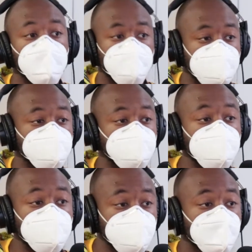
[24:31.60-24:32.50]
where they
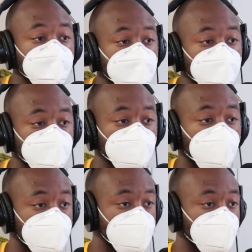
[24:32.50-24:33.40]
see,
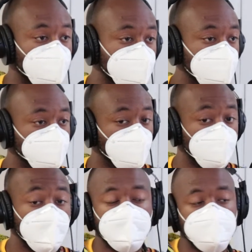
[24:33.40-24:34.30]
Americans
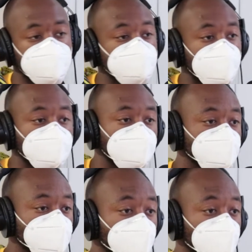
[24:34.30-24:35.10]
or Canadians or